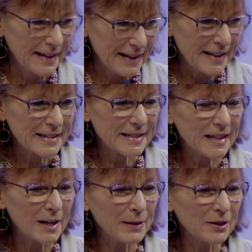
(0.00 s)
His
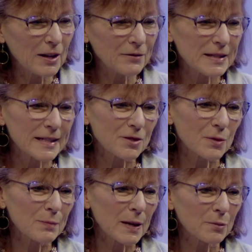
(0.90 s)
time in office is
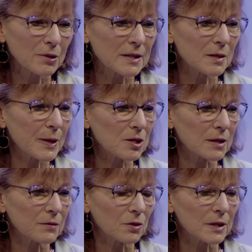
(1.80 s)
remembered
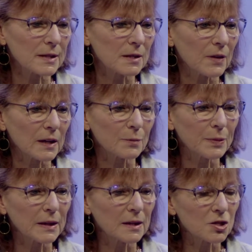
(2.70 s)
especially for his
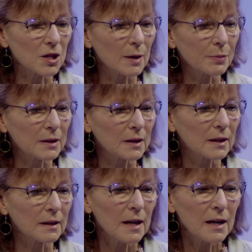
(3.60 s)
developing and
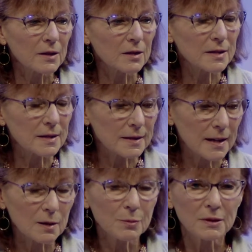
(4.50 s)
championing the
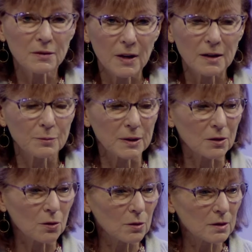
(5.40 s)
Sustainable Development
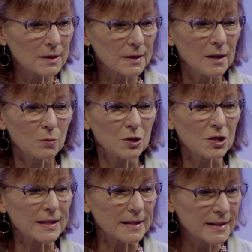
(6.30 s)
Goals, which
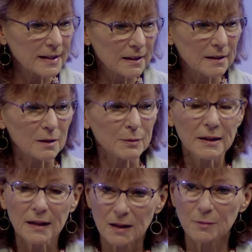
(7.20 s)
succeeded the
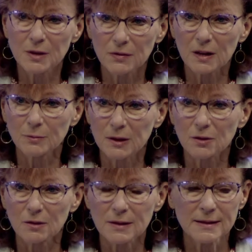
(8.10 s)
Millennium Development
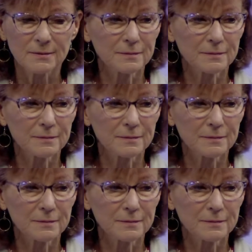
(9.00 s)
Goals.